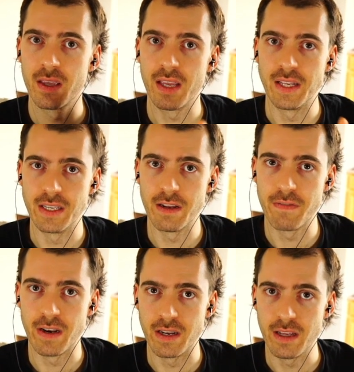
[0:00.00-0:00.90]
Is It
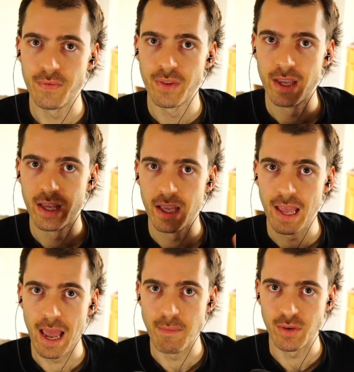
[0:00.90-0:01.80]
Affinity,
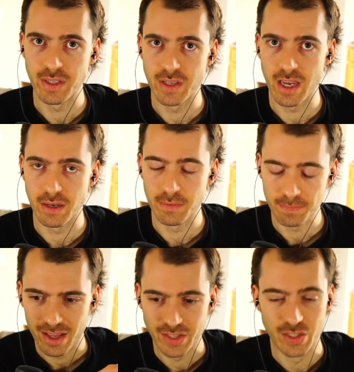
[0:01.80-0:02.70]
Amulet Titan,
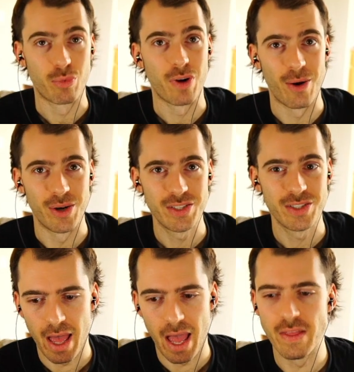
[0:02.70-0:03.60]
Is It Prowess,
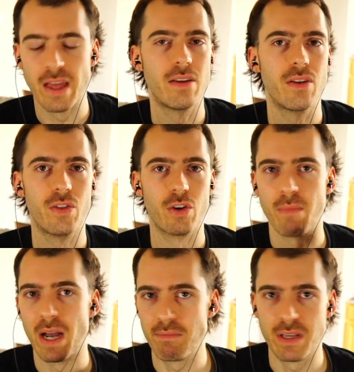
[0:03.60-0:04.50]
and then there
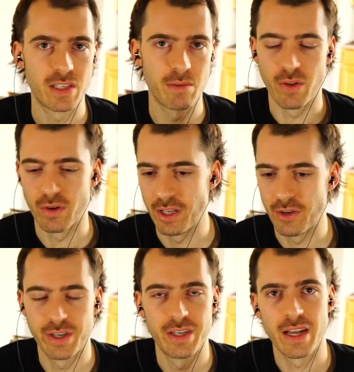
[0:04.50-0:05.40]
might be some other
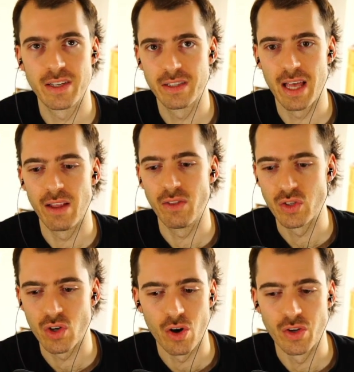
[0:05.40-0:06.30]
lingering decks that this
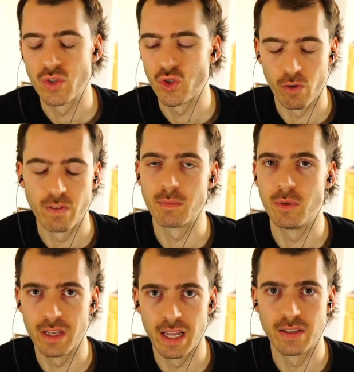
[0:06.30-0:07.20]
card is serviceable
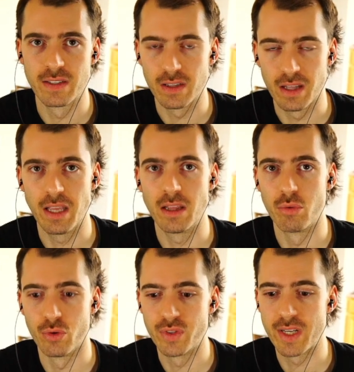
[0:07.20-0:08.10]
against, like the
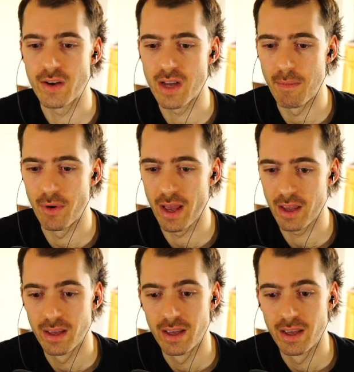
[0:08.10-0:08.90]
Broodscale combo deck.